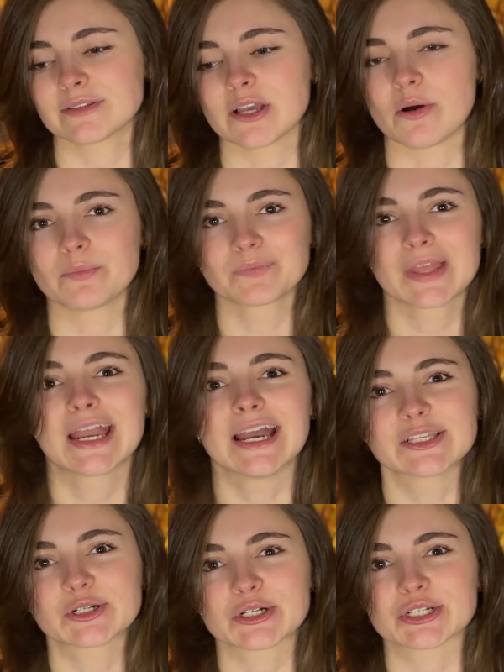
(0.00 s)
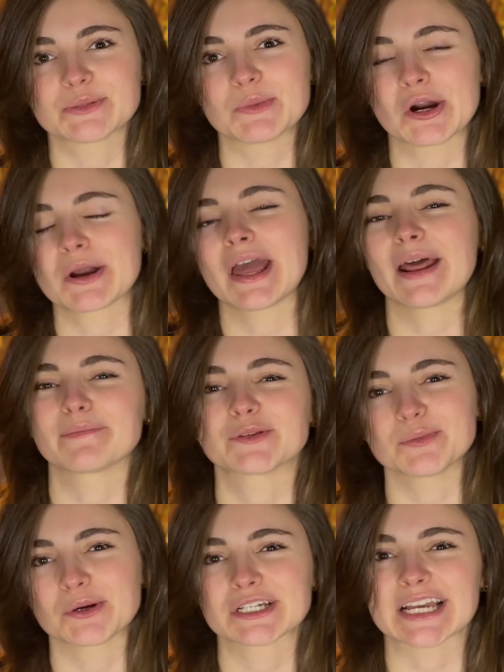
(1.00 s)
So it's a Christian book, and I'm
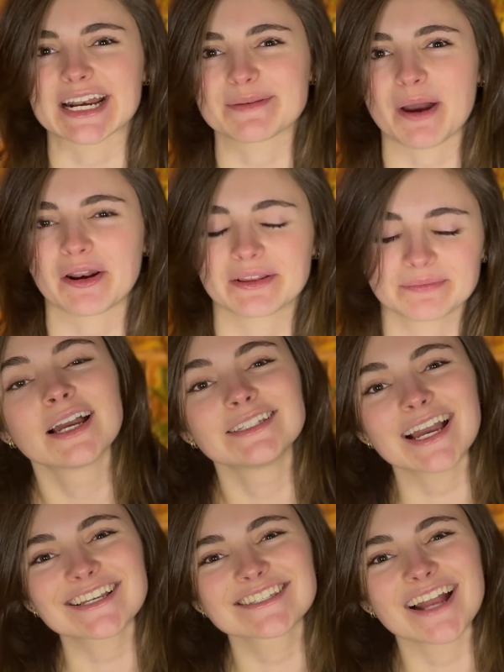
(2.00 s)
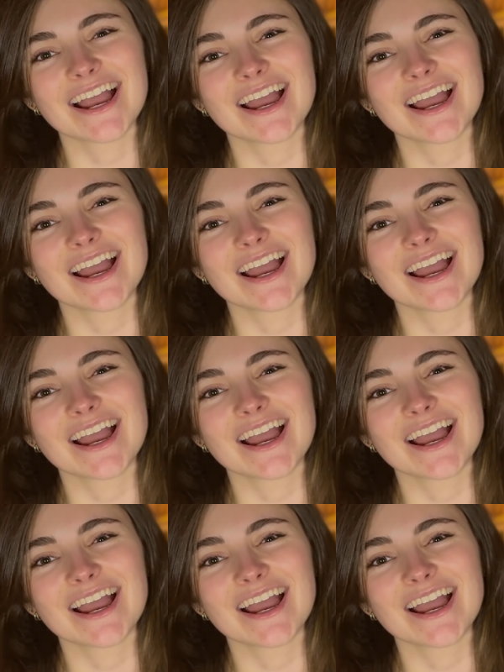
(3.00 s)
super excited about it. Next, I